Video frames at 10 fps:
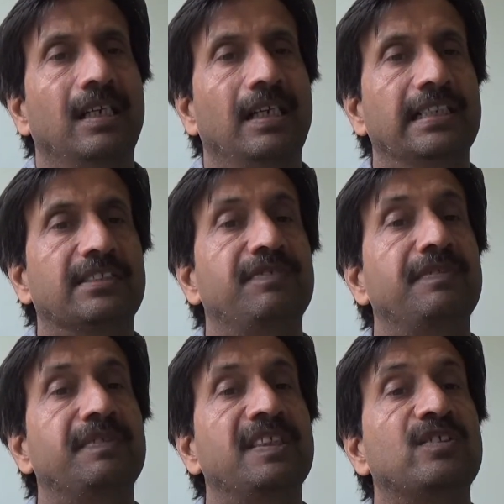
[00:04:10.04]
it's
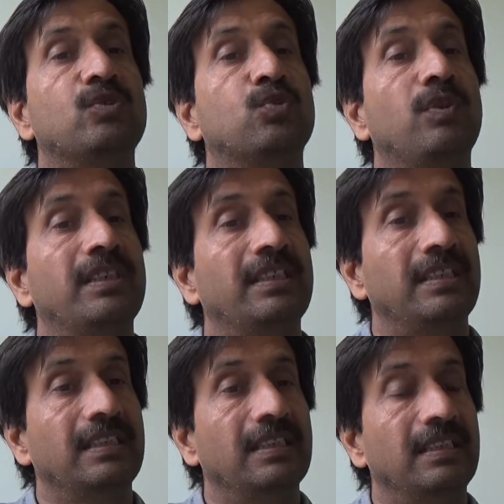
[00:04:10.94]
15 to
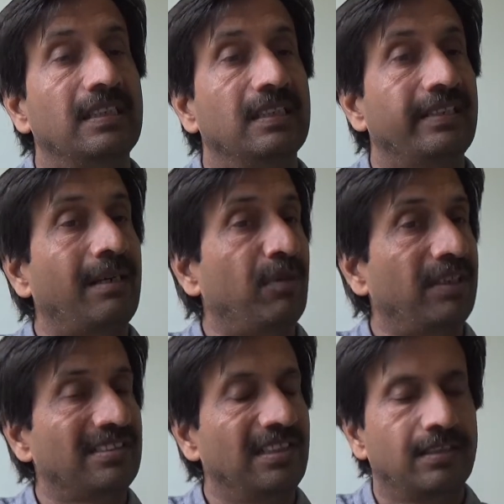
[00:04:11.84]
20 gram per
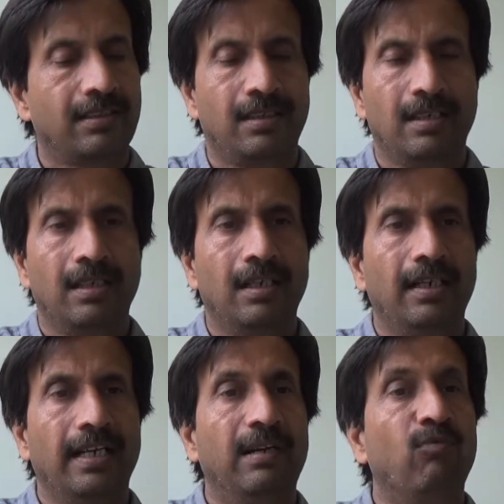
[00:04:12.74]
deciliter.
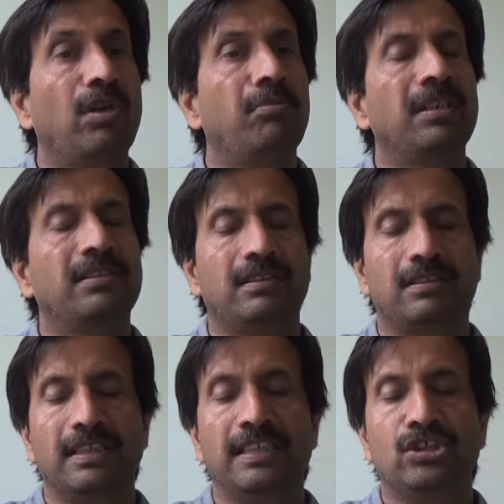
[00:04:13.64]
And 1
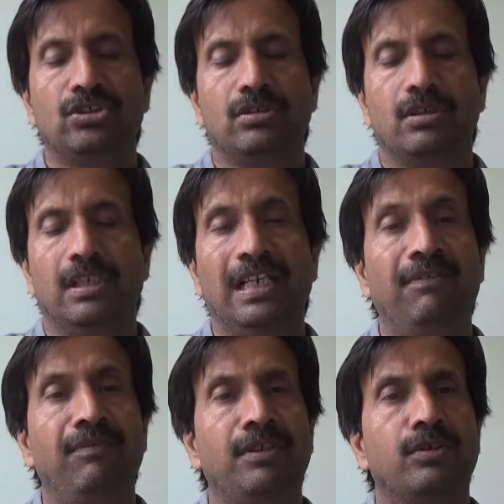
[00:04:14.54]
month age,
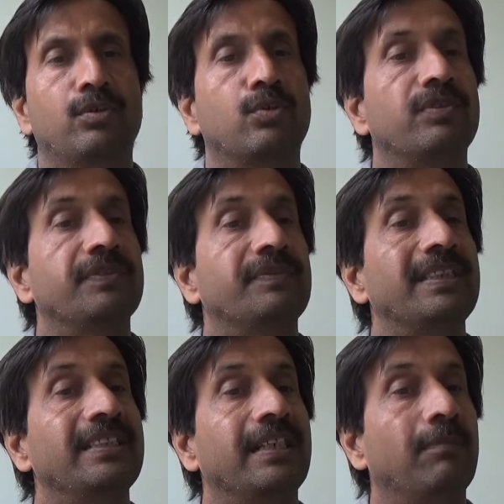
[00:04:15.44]
11 to
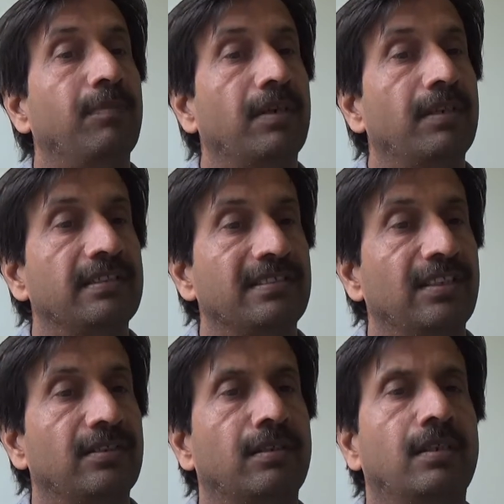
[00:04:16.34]
15 gram per
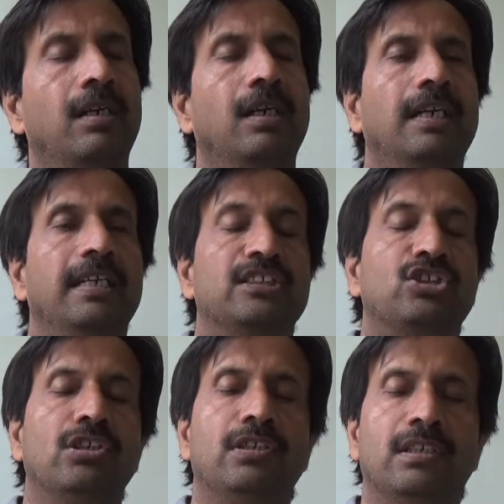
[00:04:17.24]
deciliter. And the
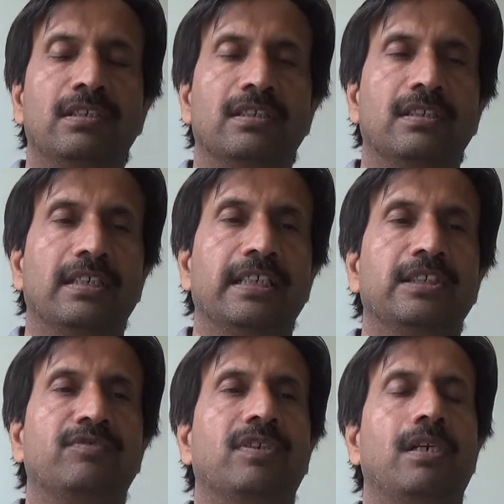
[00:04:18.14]
children
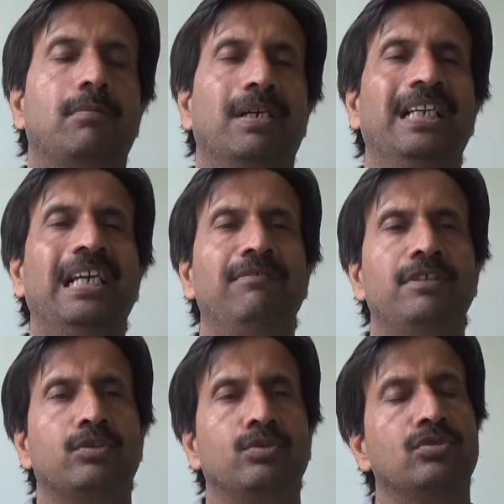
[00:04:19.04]
age from
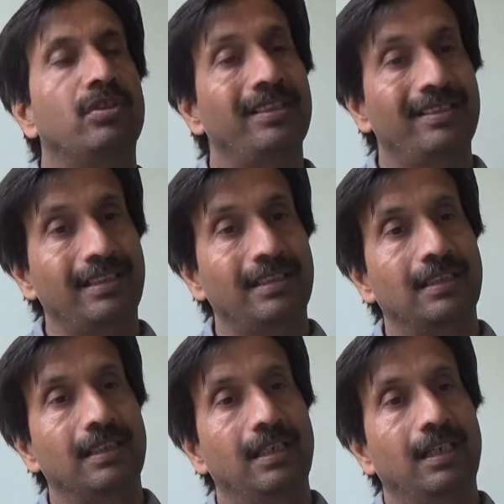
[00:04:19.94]
11 to 13,
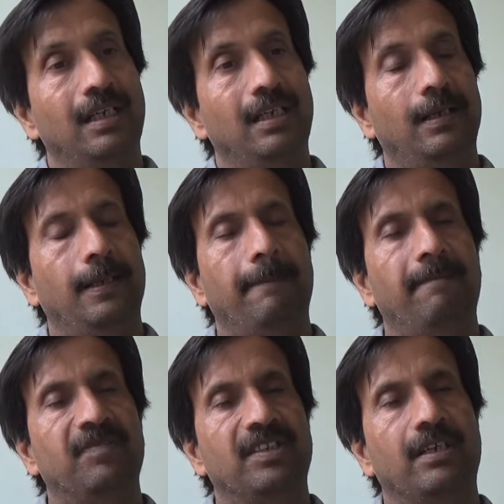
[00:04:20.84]

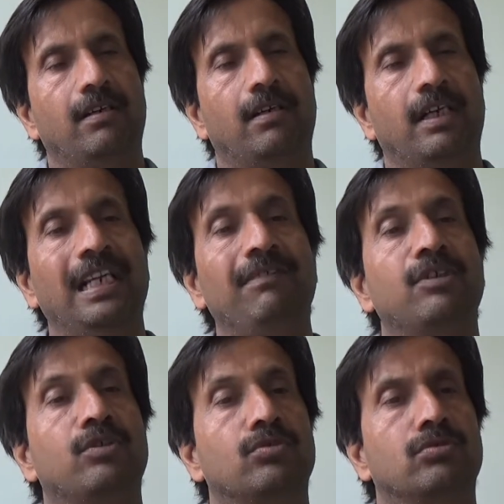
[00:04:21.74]
they are
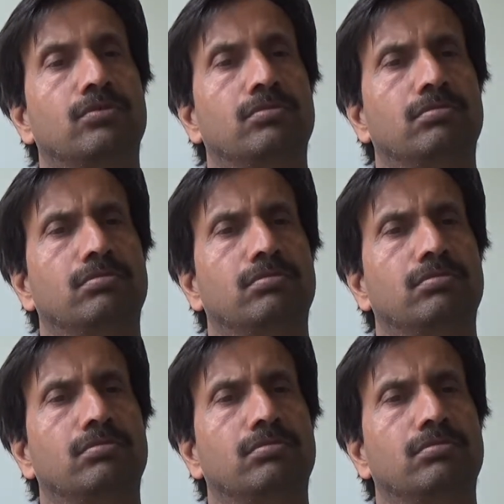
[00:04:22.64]
11 to